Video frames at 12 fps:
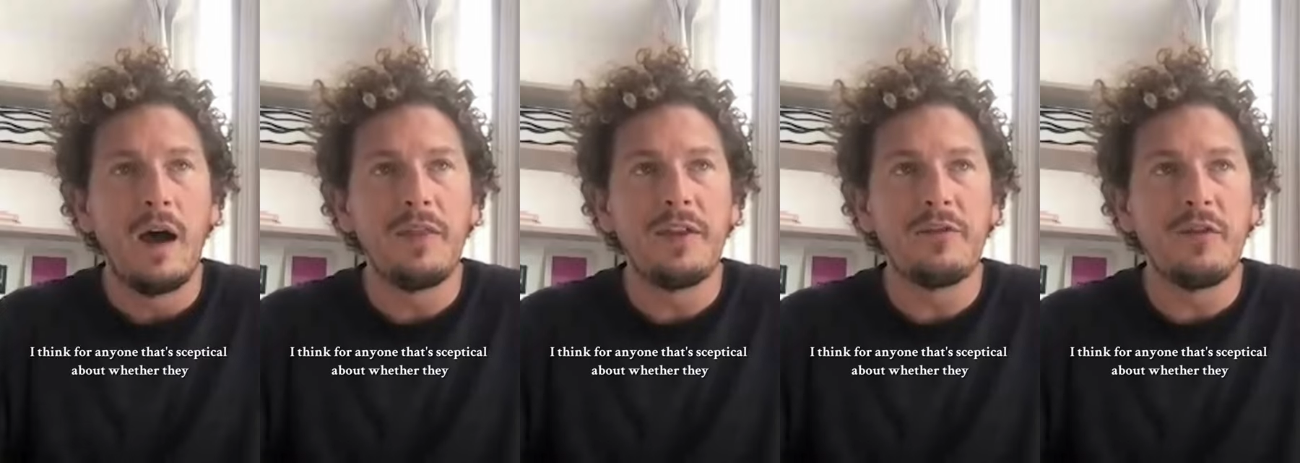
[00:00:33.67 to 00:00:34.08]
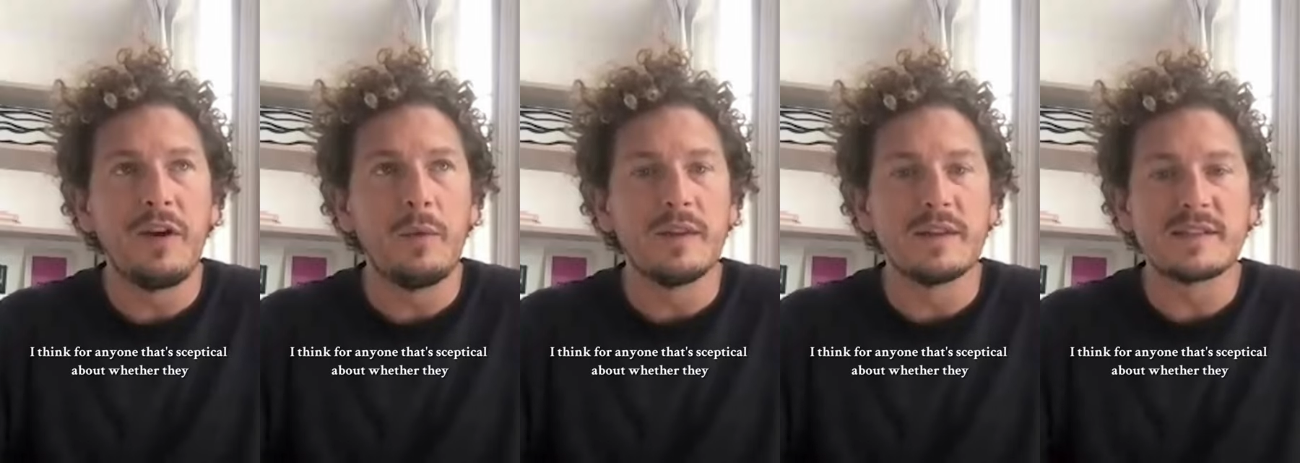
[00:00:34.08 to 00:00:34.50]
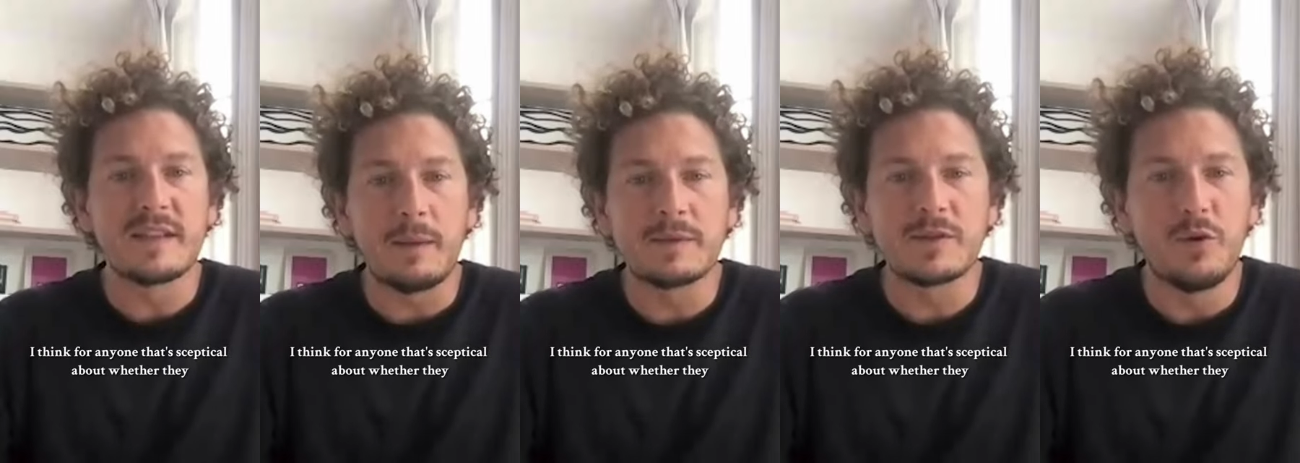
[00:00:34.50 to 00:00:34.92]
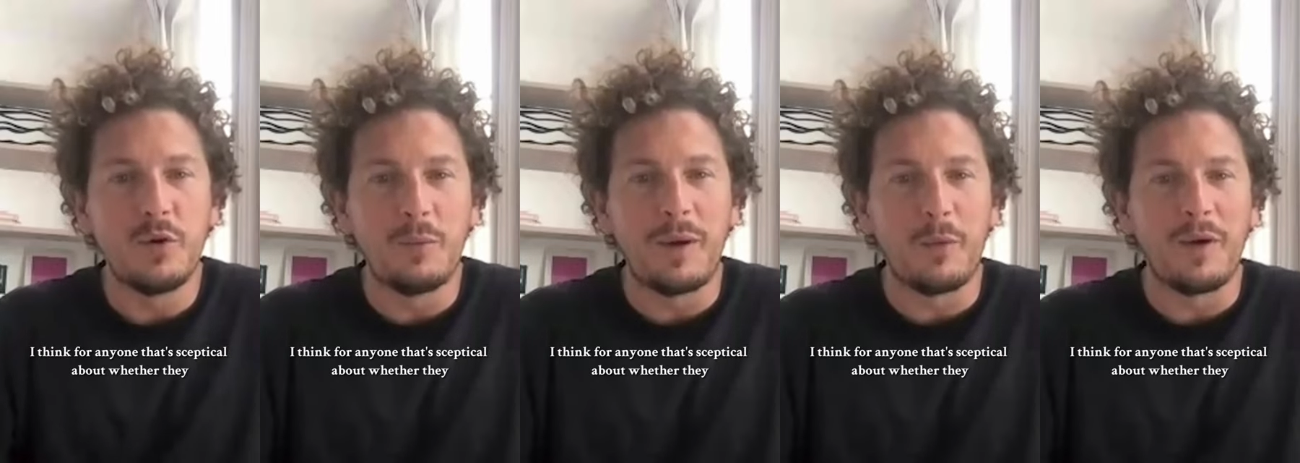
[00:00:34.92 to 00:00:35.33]
I think for anyone that's skeptical
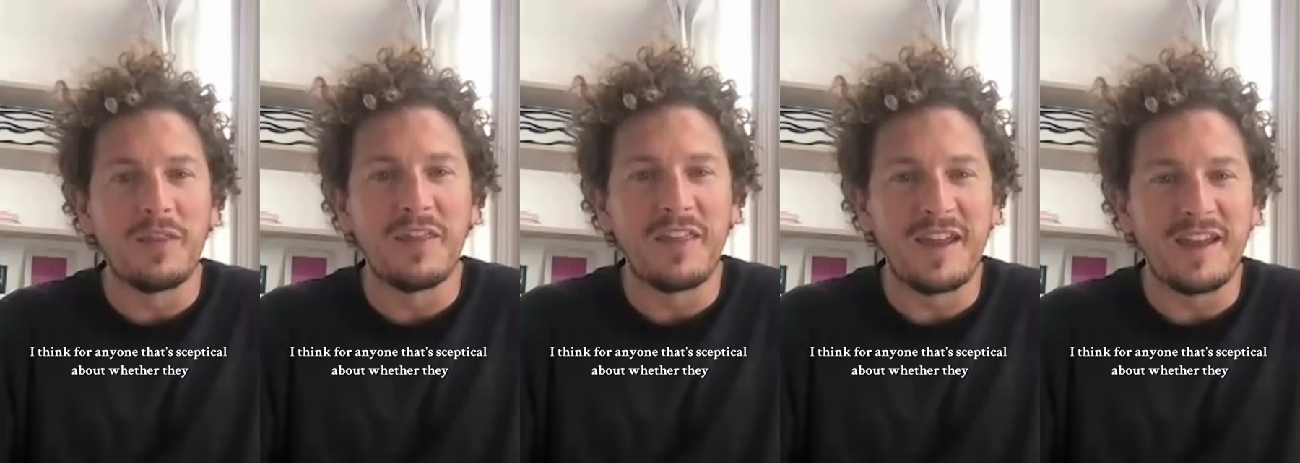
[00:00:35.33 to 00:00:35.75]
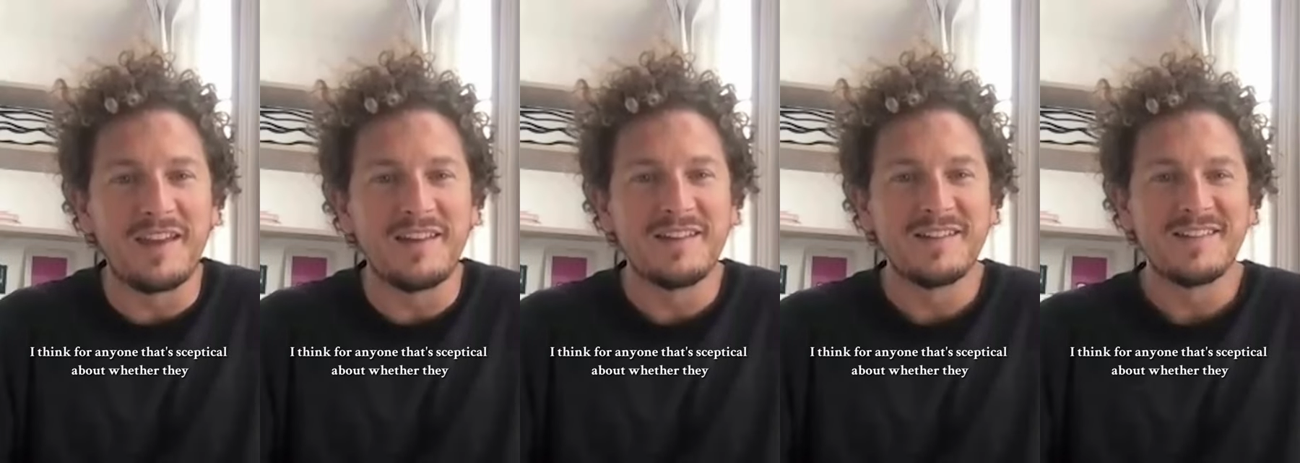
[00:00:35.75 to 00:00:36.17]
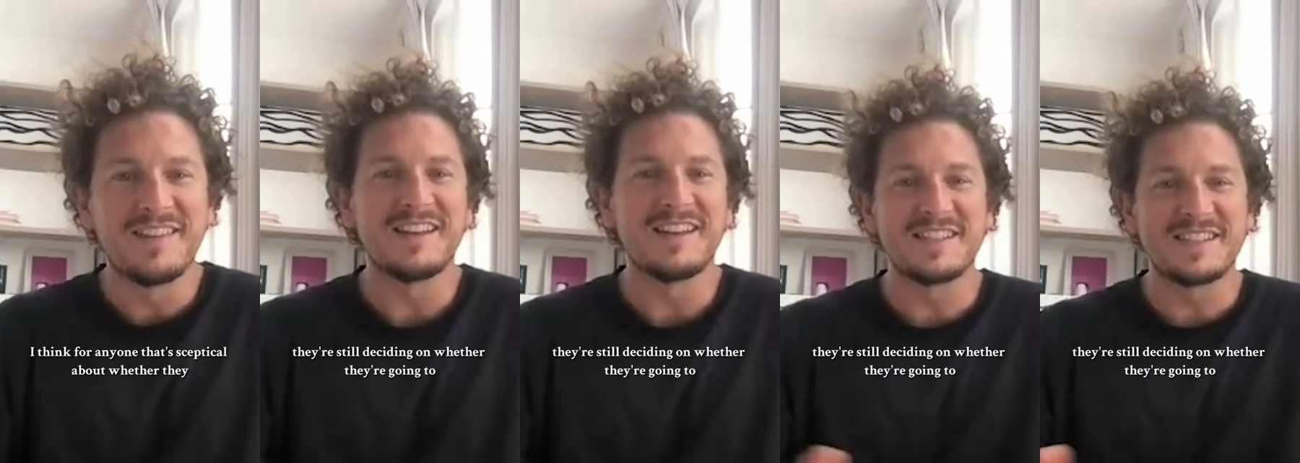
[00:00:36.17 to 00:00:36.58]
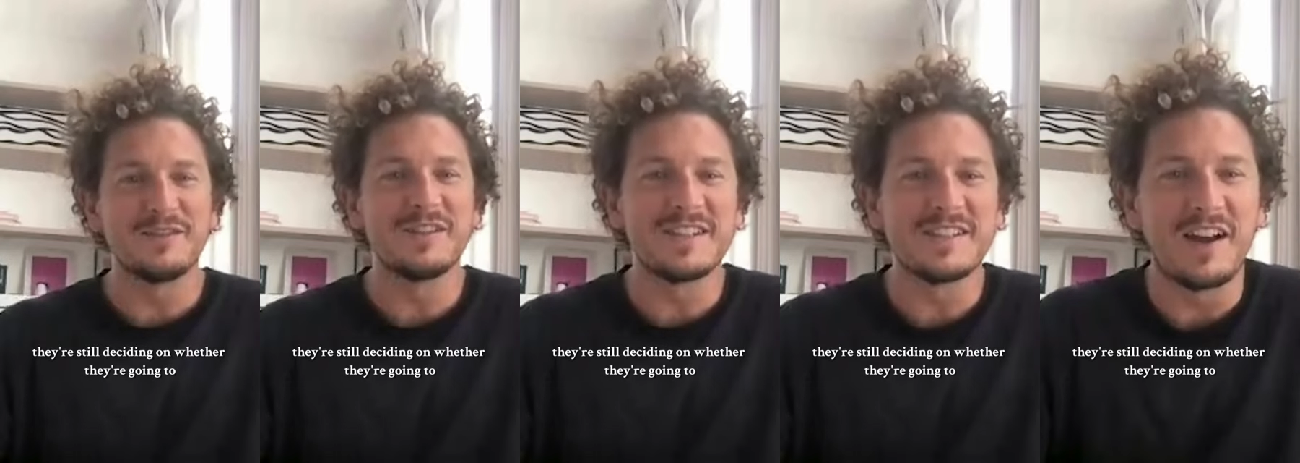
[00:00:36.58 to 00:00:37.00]
about whether they they're
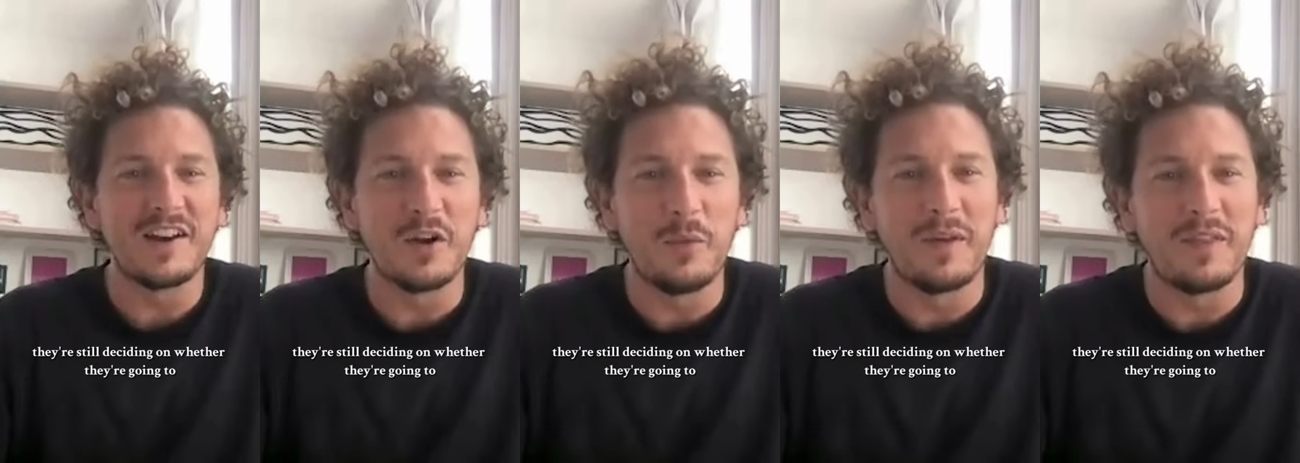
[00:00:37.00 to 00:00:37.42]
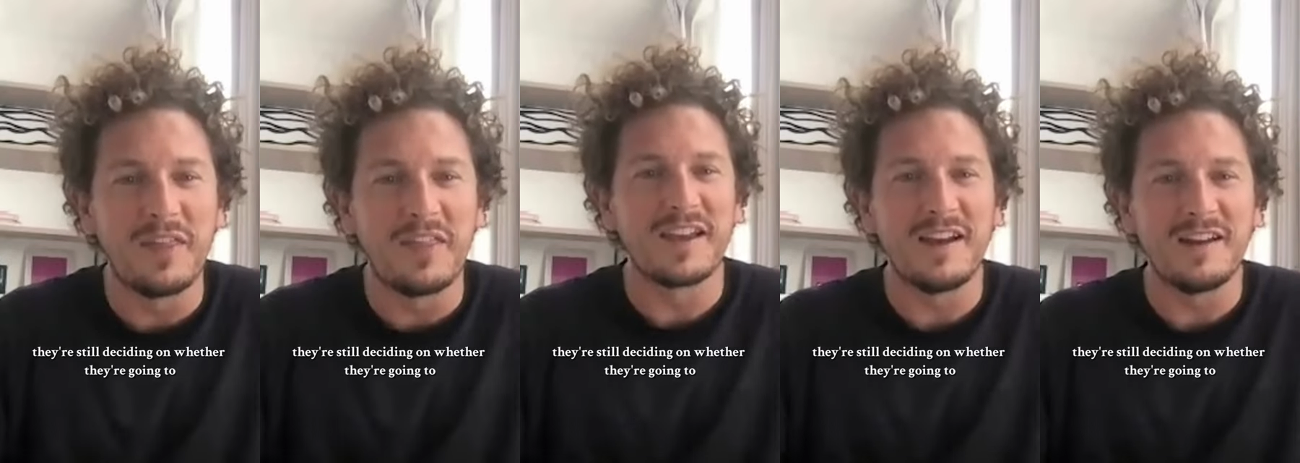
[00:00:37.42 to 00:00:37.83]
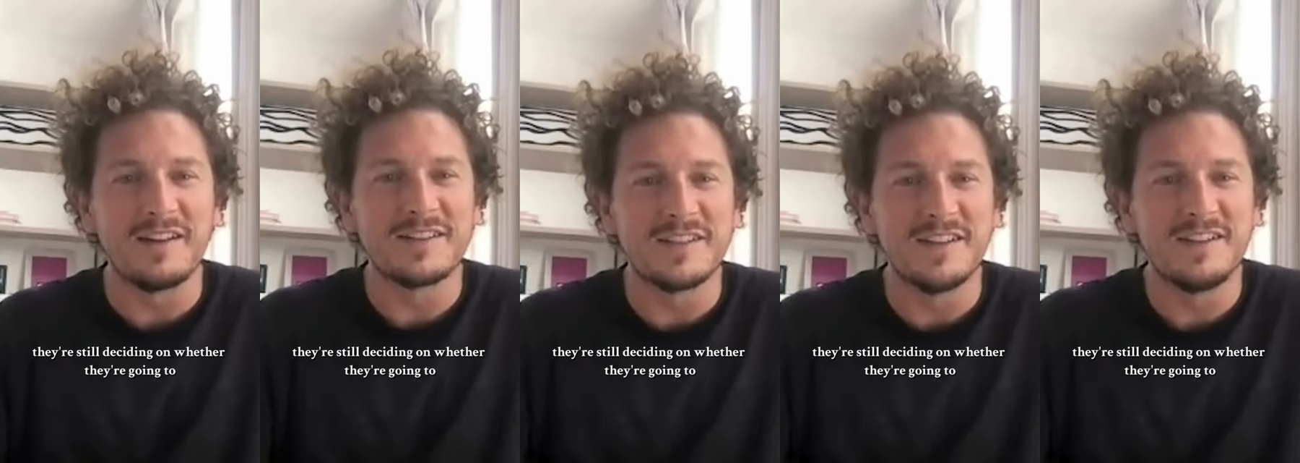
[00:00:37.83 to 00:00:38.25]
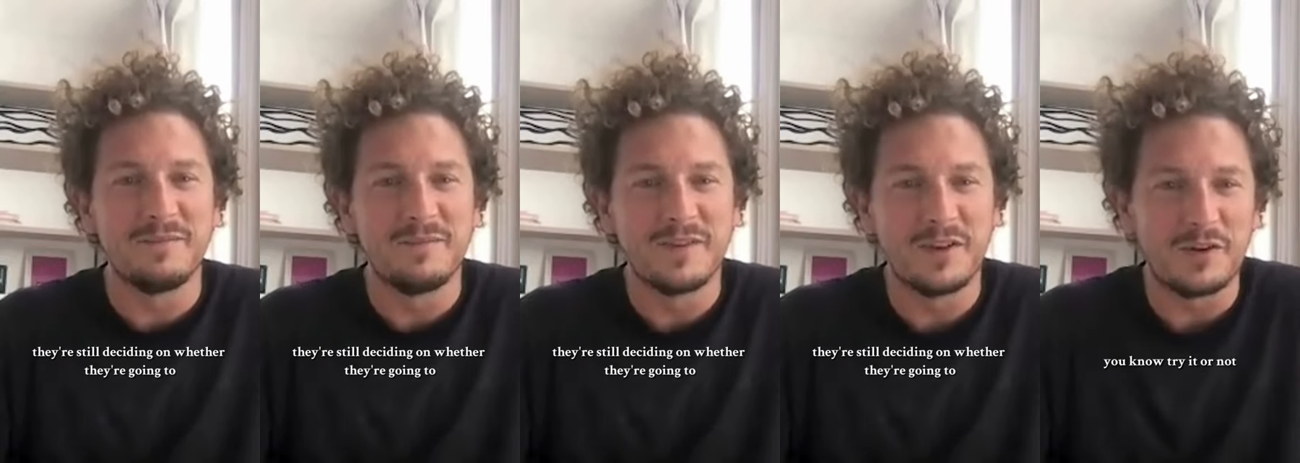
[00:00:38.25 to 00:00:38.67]
still deciding on whether they're going to
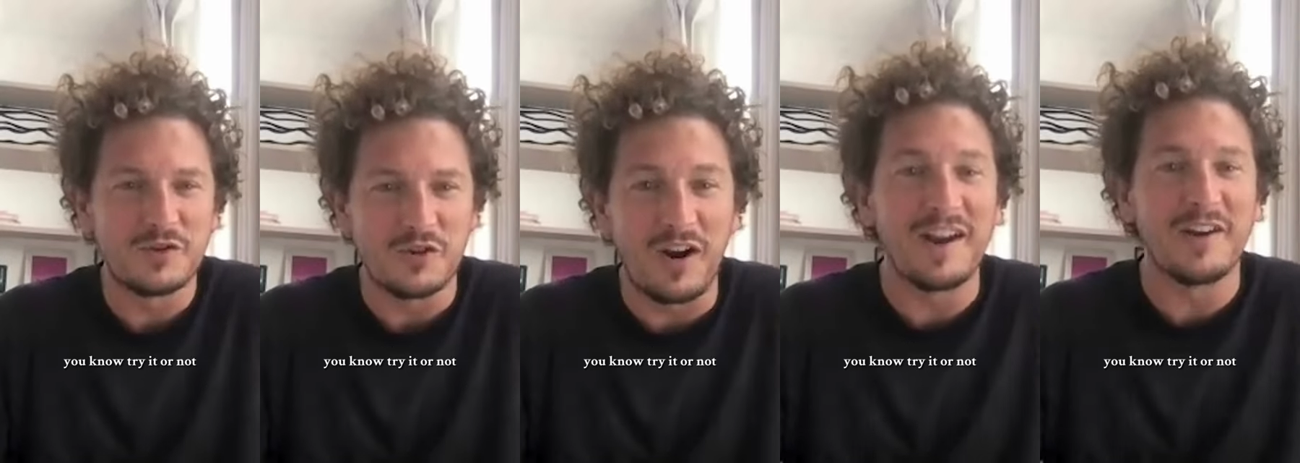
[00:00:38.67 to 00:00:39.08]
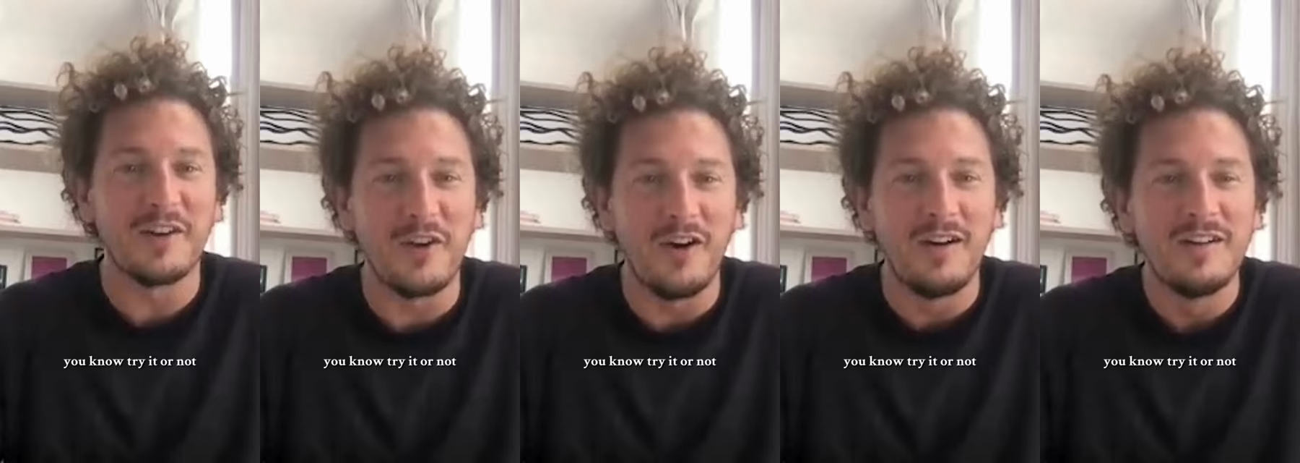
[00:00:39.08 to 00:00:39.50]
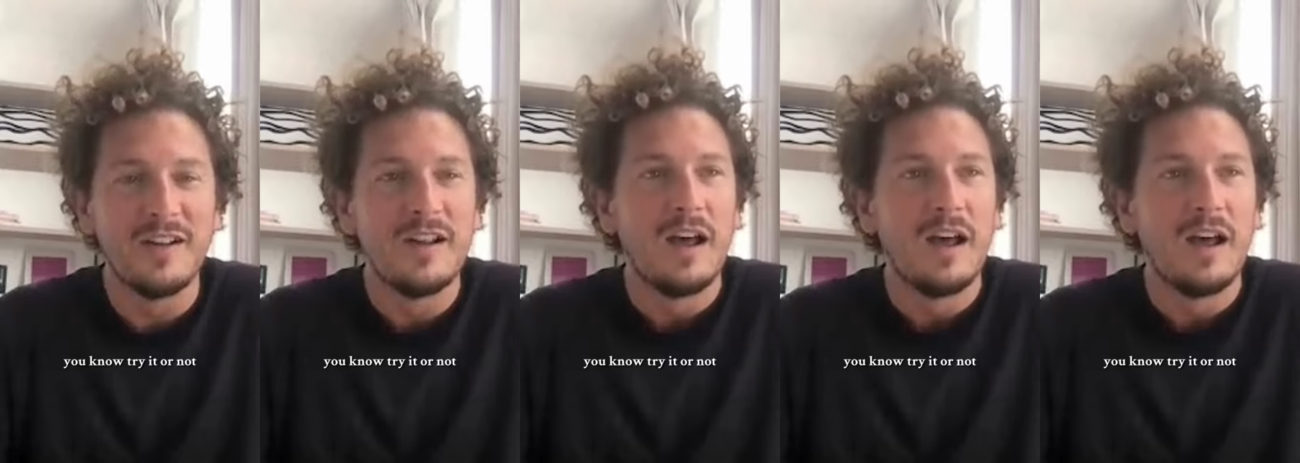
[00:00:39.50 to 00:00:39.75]
you know try it or not,